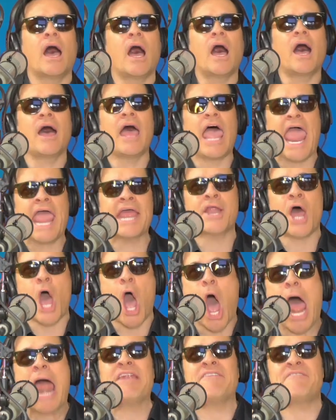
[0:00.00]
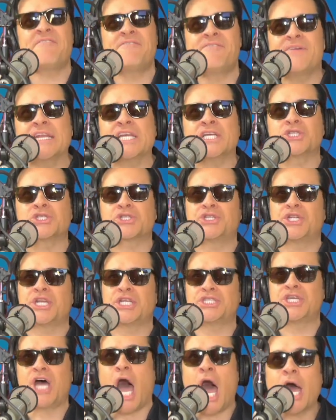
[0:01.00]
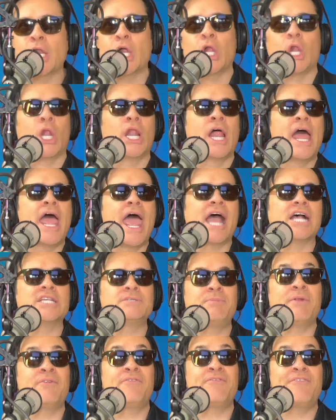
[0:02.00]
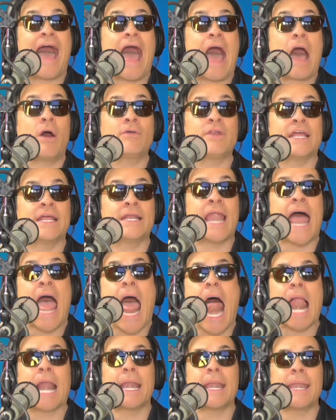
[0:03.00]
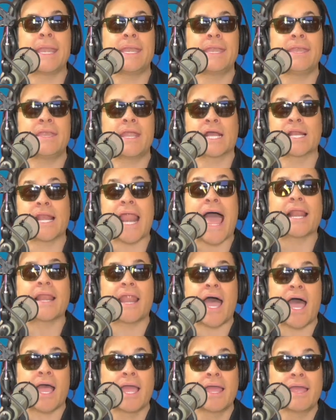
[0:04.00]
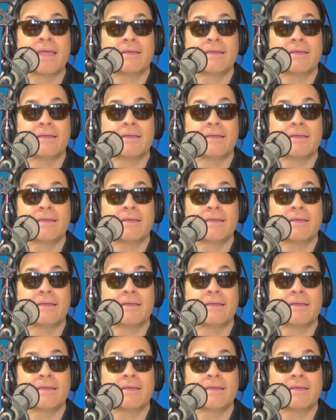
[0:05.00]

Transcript: An unfinished tunnel has been found in Naglagla,